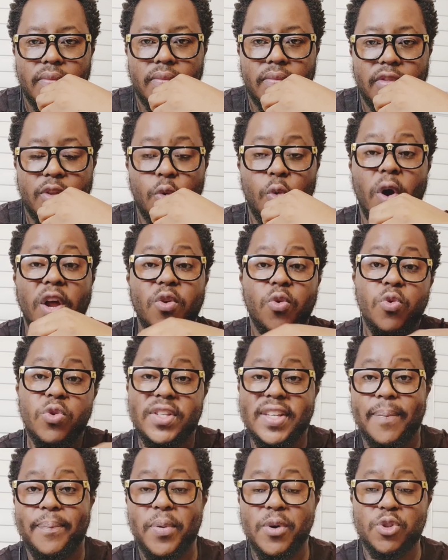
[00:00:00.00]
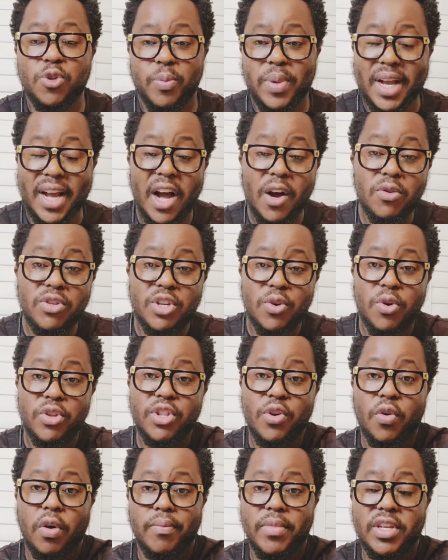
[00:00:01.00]
The one who's supposed to be counting on
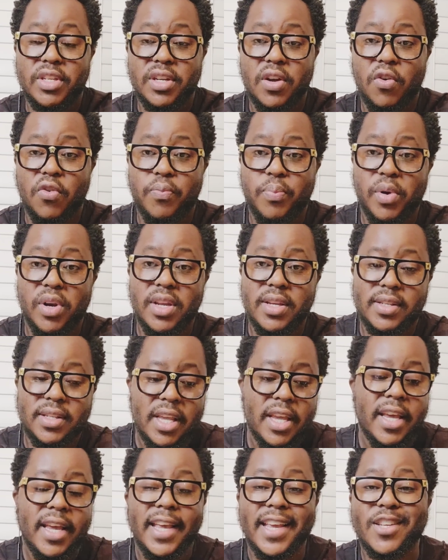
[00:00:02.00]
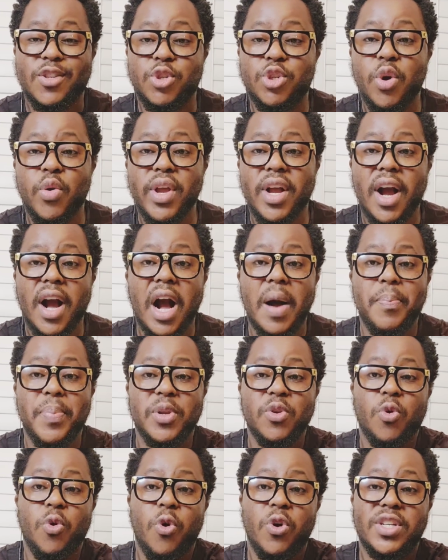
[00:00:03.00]
the commissioner of police is showing up
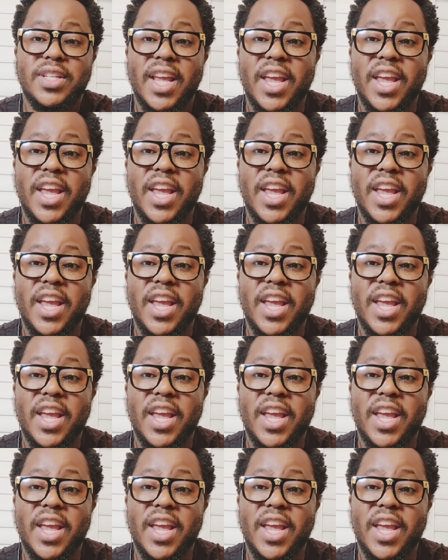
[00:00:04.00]
in court